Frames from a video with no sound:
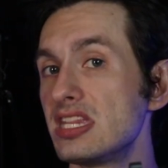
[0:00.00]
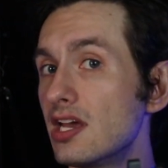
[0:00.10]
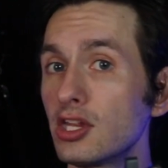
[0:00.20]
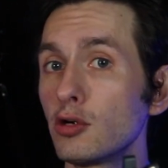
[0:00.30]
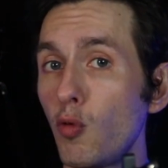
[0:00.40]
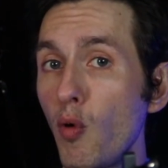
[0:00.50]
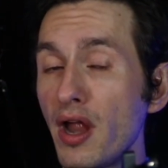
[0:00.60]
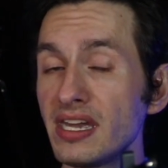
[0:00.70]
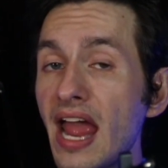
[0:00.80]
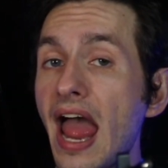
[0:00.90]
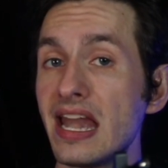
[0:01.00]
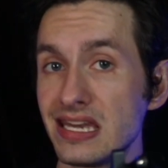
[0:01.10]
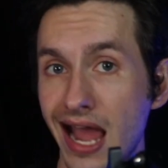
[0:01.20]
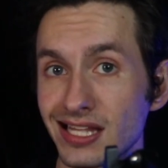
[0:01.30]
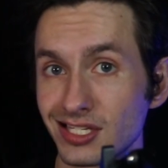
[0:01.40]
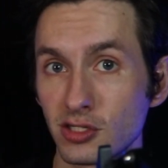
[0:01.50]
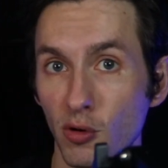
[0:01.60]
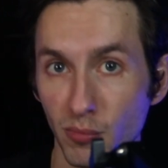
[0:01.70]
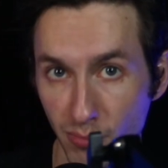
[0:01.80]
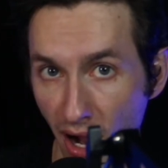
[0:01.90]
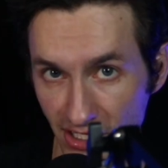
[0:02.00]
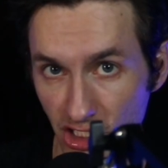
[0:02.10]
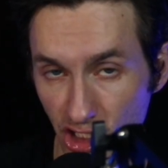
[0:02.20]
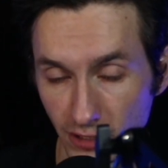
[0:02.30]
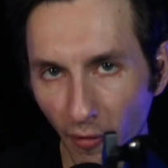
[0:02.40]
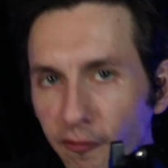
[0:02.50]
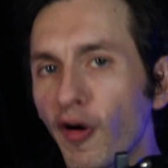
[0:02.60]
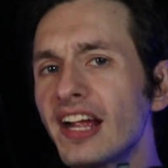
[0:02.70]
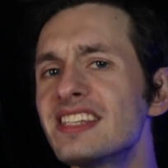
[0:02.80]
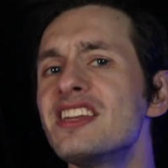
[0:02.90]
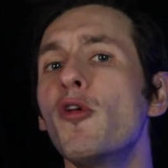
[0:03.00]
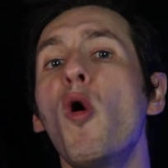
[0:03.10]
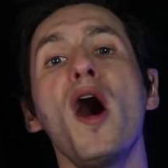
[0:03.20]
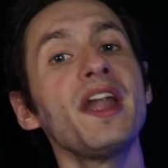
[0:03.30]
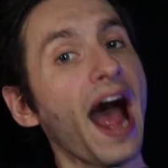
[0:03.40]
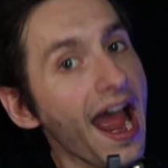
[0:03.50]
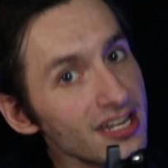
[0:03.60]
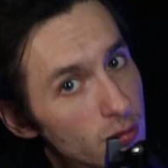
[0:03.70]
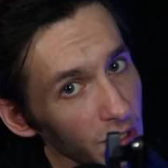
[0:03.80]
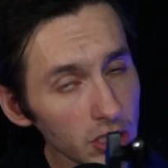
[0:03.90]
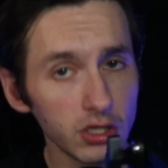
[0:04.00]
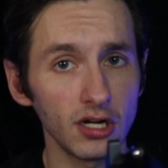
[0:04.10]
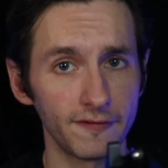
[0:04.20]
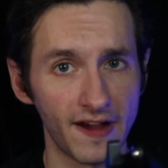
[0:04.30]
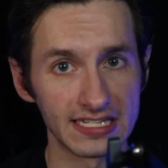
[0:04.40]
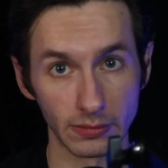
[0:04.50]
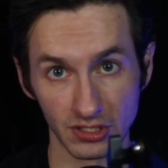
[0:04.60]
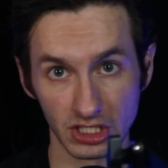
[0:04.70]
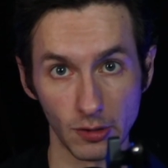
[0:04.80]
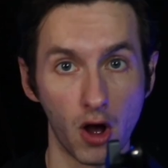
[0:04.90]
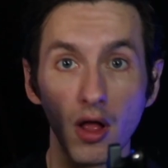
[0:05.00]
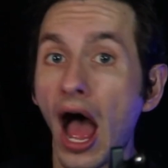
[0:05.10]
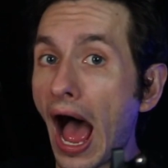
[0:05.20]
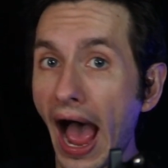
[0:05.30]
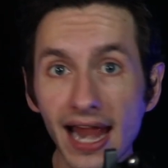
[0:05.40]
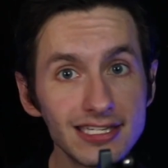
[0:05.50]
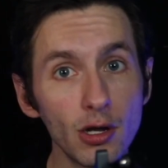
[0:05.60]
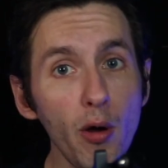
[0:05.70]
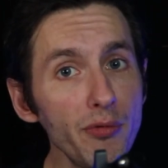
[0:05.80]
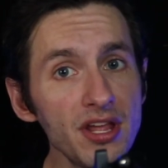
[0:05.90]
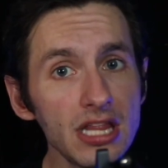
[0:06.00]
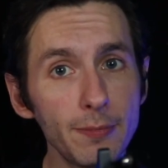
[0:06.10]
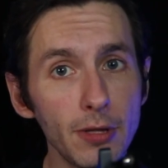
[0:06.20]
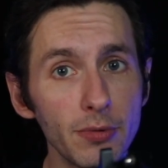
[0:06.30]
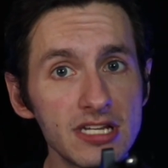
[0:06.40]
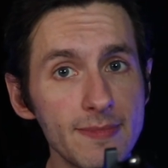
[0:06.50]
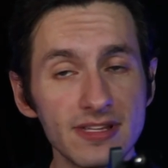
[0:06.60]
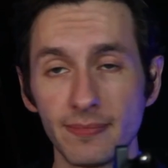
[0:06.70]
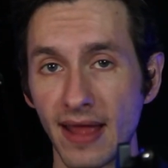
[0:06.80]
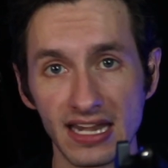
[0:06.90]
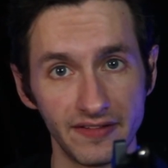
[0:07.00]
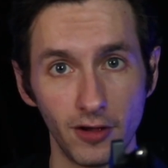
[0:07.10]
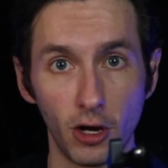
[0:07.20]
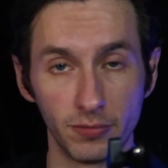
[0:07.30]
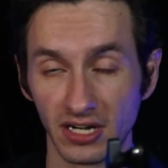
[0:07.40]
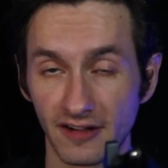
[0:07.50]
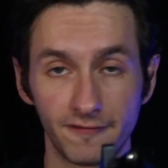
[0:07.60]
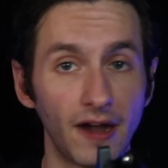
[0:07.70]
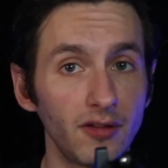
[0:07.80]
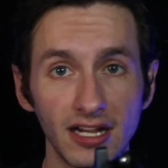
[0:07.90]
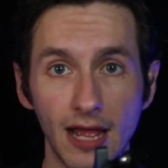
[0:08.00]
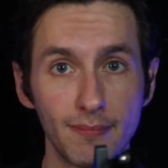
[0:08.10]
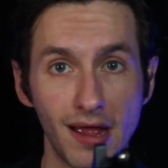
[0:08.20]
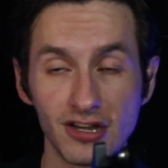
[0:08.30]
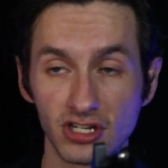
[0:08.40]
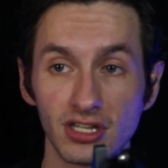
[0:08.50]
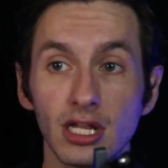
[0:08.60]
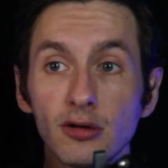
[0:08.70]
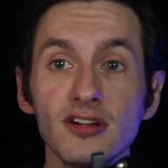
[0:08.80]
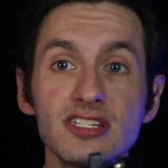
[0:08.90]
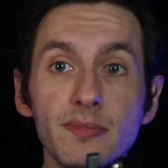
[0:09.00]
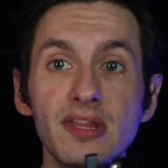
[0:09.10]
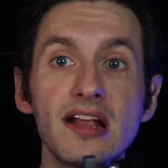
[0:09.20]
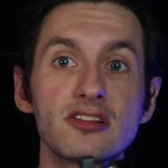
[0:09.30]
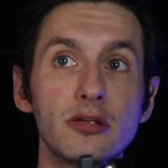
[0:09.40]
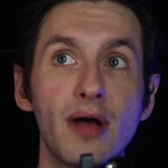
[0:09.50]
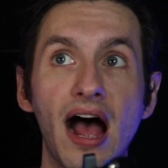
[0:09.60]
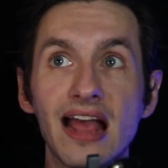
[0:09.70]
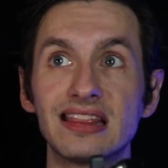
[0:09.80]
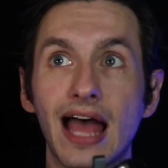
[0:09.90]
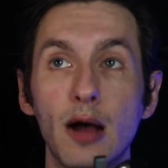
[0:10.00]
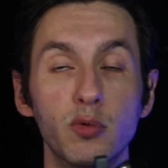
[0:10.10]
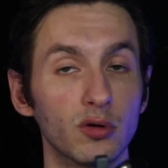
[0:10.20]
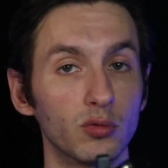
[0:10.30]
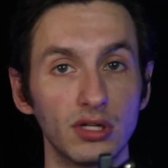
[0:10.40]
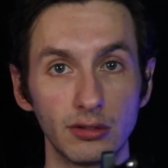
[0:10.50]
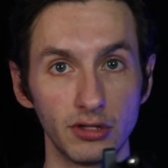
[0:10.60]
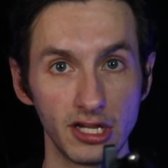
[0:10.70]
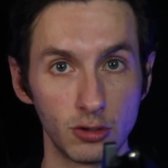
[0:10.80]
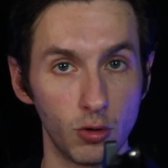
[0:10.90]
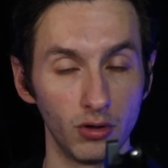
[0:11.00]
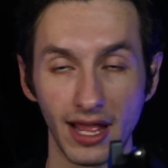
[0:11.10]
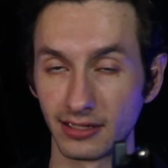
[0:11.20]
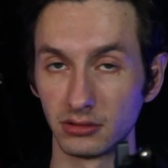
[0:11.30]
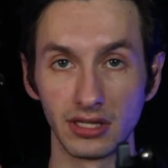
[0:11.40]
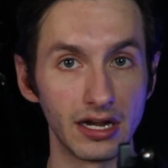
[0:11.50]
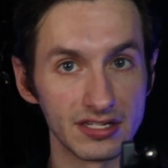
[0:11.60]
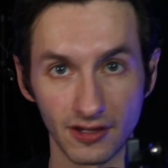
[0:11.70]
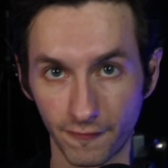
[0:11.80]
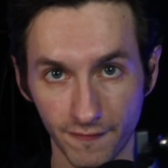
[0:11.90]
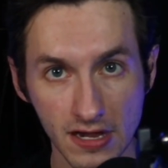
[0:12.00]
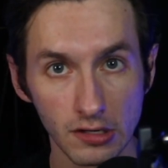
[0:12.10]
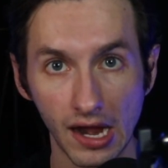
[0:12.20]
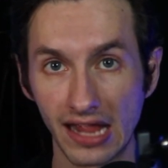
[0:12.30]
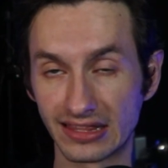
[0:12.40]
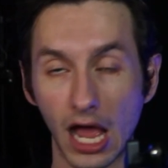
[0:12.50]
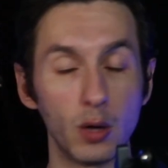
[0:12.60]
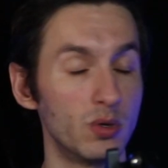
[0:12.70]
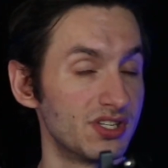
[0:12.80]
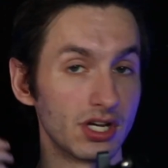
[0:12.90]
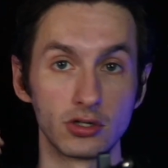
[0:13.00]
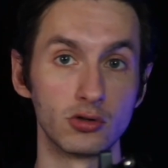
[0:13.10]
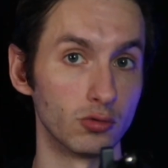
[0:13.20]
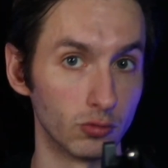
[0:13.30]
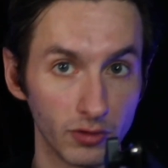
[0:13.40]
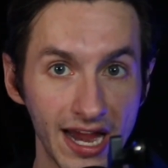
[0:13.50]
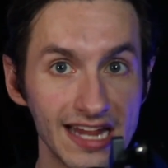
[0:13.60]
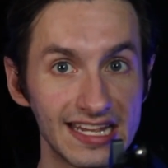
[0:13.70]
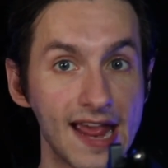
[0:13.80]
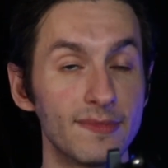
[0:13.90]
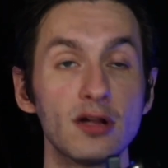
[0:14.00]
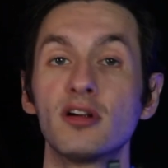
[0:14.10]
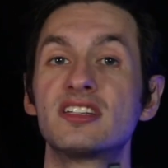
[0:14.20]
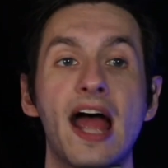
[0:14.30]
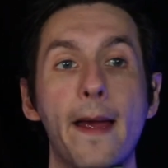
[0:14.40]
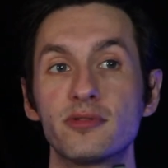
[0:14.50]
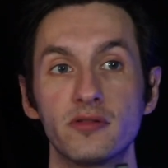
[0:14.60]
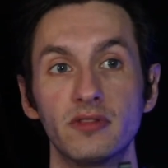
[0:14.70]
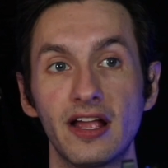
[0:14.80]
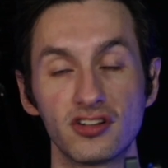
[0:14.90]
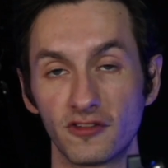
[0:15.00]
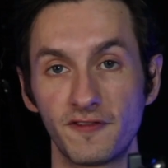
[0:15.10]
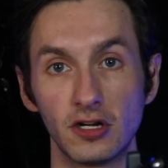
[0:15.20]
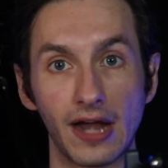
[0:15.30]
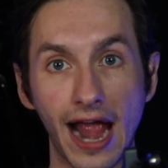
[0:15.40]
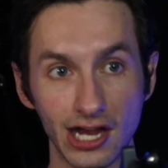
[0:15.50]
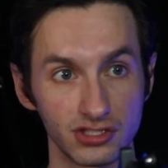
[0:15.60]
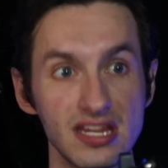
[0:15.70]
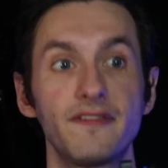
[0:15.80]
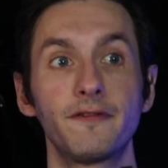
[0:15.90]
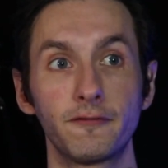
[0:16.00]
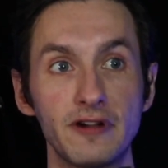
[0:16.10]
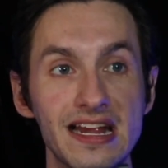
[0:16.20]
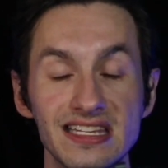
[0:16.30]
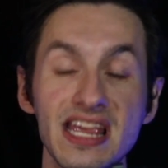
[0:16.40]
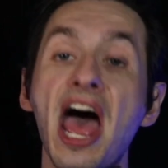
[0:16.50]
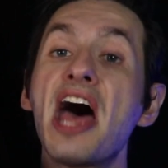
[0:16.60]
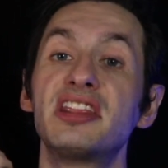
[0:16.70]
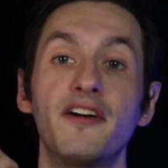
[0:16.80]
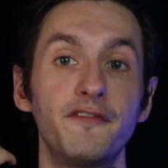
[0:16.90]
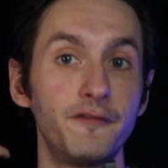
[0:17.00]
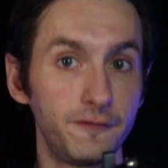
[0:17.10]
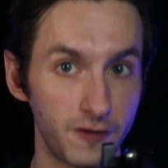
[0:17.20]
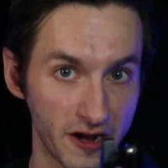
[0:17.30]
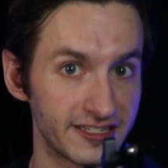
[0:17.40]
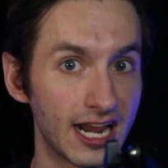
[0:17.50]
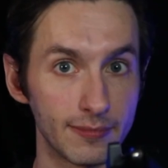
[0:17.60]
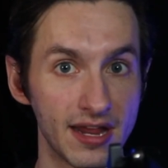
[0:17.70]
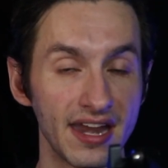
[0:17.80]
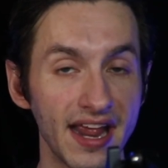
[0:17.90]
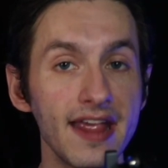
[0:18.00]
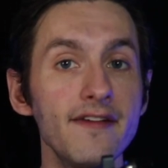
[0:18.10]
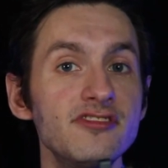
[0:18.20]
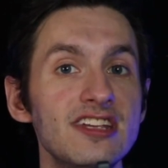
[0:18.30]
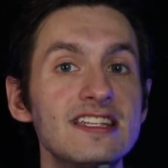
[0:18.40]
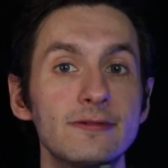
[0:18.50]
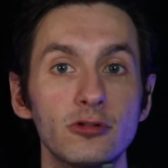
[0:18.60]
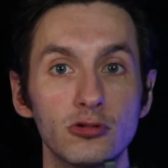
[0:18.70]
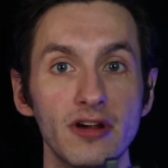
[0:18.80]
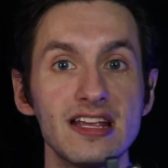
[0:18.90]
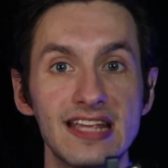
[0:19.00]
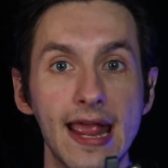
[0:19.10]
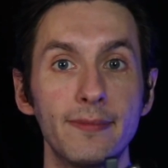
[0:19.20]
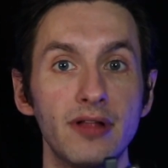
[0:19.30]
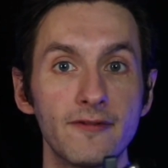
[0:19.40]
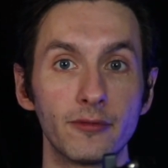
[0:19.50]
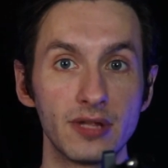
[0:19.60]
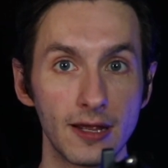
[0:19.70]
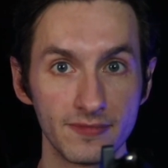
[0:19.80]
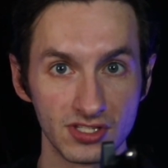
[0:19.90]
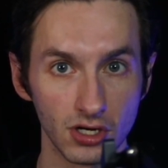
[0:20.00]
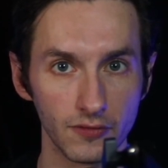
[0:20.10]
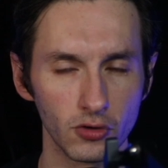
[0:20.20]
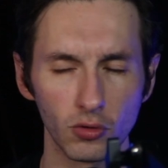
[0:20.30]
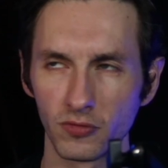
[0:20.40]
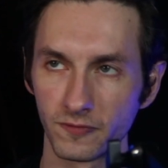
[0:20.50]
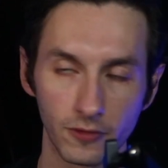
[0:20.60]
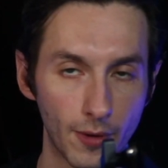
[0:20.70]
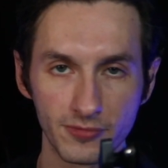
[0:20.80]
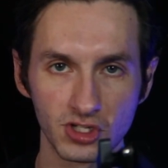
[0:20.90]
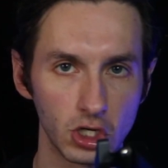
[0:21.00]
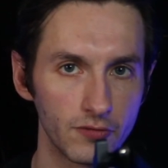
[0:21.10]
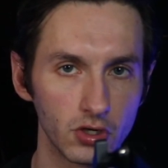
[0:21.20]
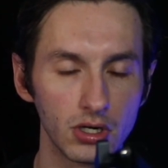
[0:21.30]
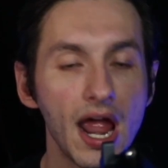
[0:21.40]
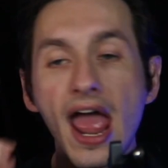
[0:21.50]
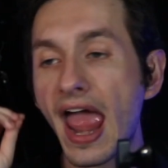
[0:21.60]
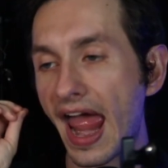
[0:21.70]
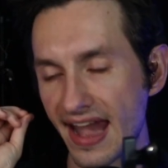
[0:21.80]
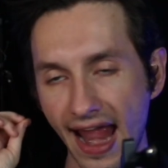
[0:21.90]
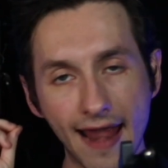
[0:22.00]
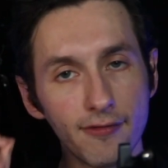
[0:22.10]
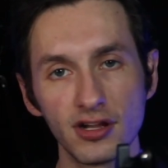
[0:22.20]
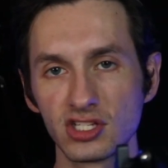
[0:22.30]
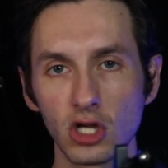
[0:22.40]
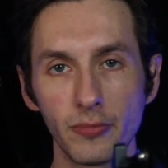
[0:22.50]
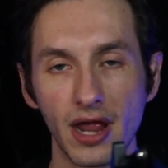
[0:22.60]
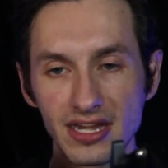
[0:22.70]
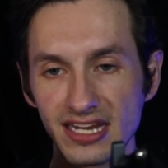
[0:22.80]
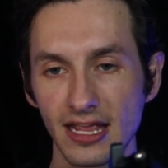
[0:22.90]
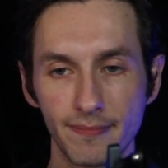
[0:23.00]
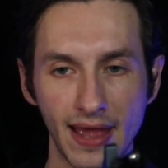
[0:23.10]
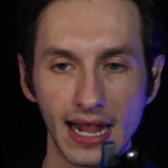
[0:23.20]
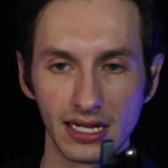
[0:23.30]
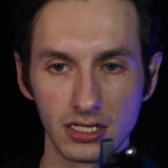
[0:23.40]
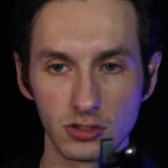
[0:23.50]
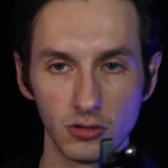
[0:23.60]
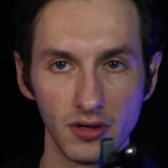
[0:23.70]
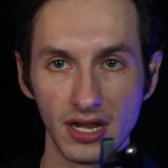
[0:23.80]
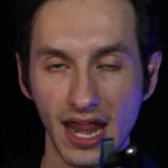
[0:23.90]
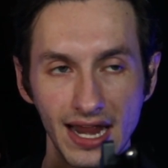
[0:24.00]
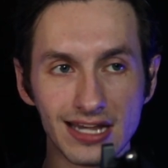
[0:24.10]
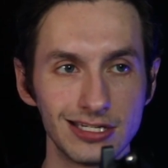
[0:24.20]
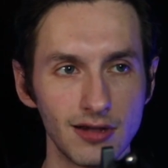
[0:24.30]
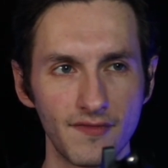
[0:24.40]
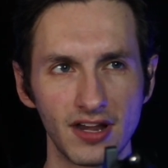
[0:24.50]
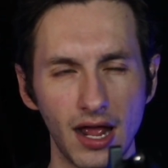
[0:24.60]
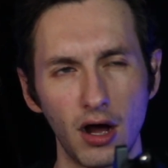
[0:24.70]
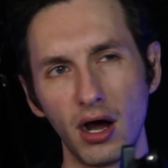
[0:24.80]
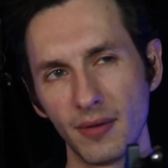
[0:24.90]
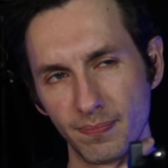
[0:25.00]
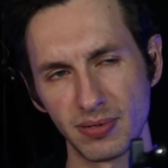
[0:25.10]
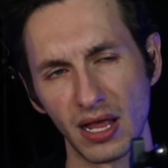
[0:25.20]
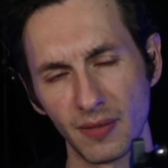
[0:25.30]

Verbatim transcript: The other one, not so much. Before I continue on, I do want to clarify something to you all. I don't think that Bloober Team is a bad developer. In fact, like I mentioned, there are some things that I thought were really, really cool, like Layers of Fear I thought was a great game. There were times when Layers of Fear actually freaked the fuck out of me, and I have seen some great gameplay from the Observer or from Observer, and everyone has told me I need to get back into it, and I do have it on